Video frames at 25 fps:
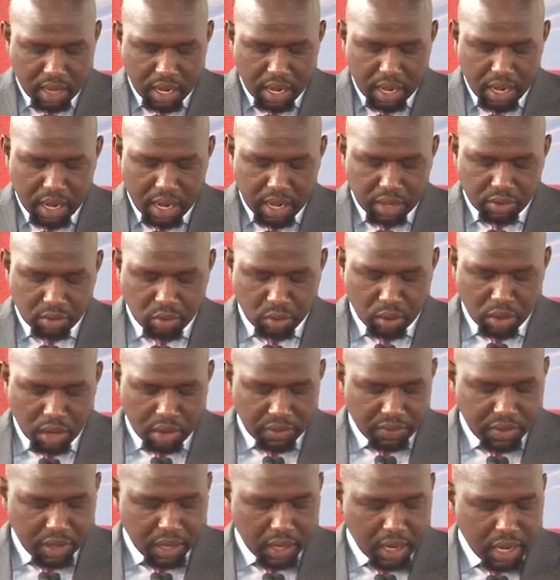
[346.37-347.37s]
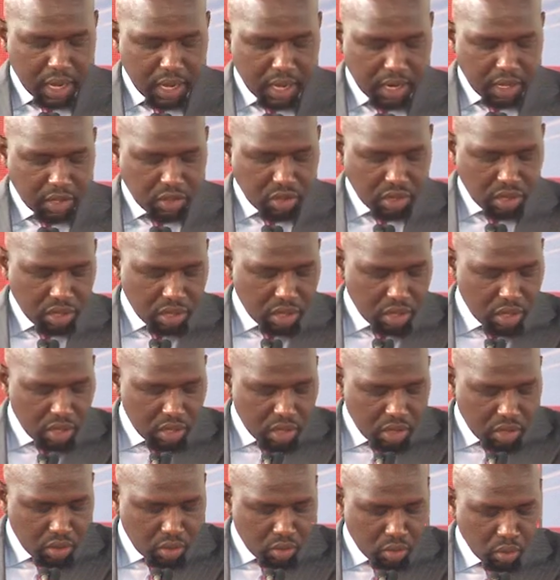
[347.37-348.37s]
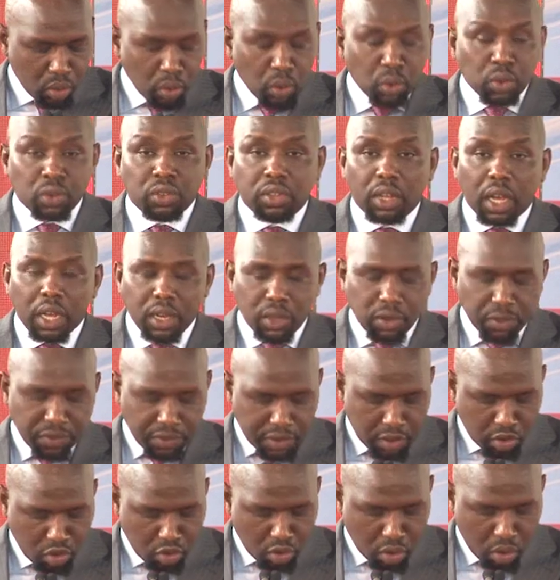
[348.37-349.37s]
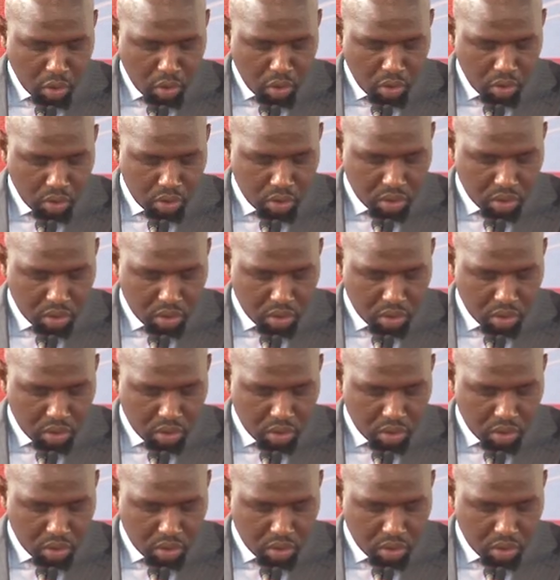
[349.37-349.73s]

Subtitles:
unless you have the courage to lose sight of the shore.